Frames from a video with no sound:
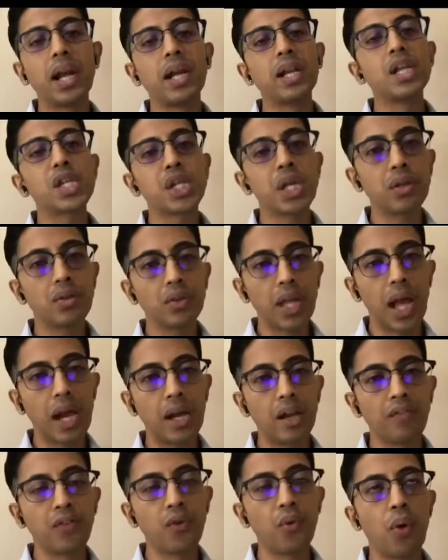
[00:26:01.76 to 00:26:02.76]
to that, if you want
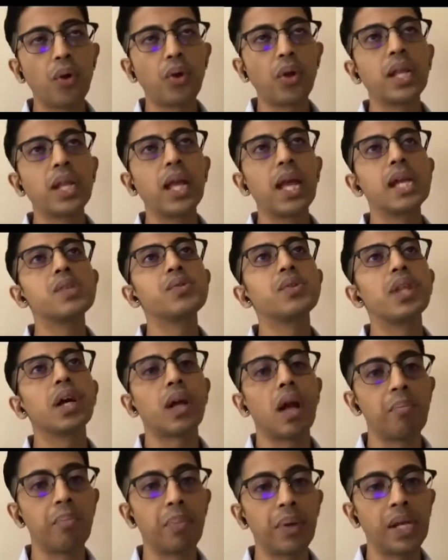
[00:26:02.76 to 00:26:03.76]
to engage with the company
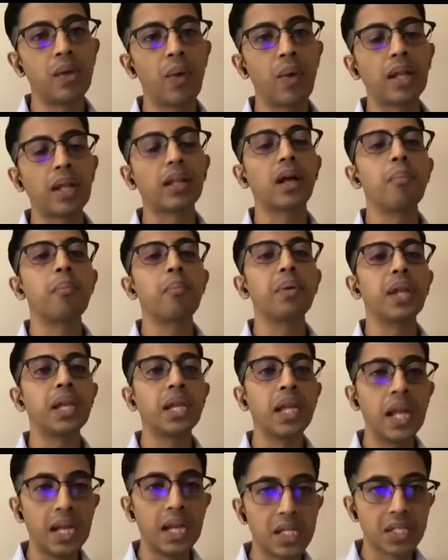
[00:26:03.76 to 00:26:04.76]
where the company needs
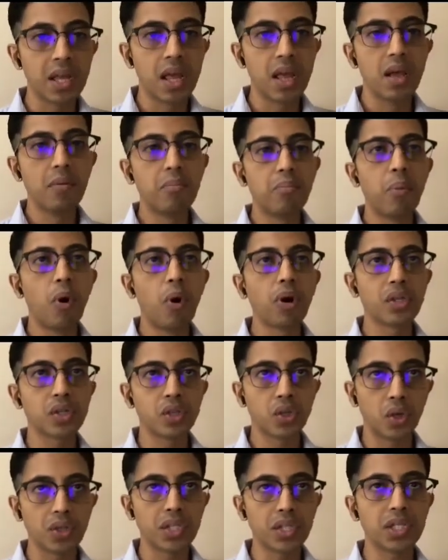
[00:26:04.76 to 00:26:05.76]
more resources
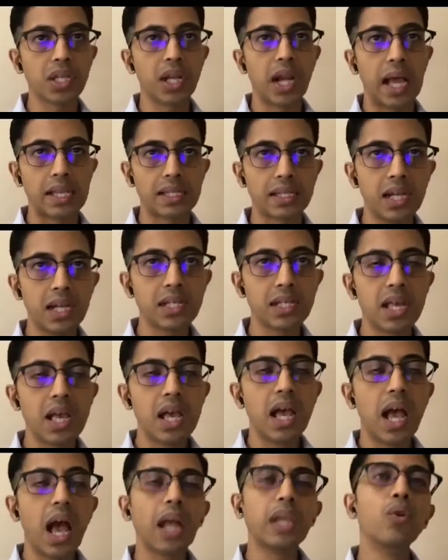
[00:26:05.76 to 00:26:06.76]
and assets, and you
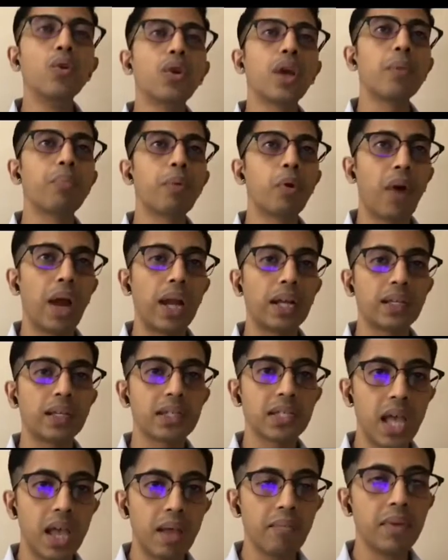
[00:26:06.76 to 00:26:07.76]
can provide the same,
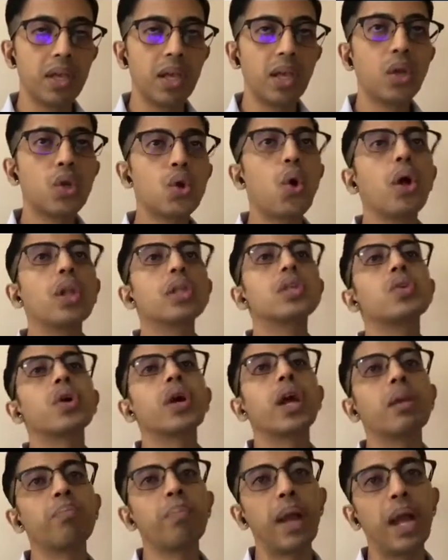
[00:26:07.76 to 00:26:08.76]
you also get paid
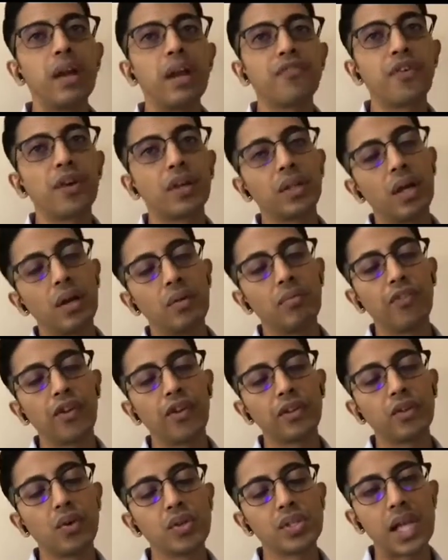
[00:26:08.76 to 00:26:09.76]
for those
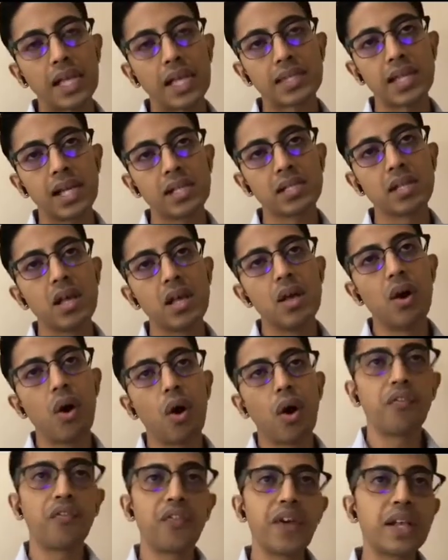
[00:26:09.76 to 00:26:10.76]
assets on a
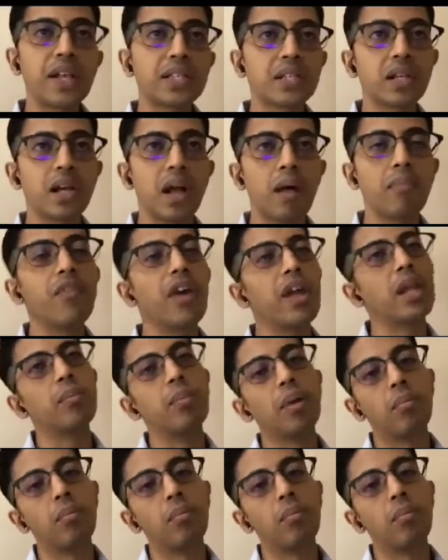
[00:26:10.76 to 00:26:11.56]
fixed come variable model.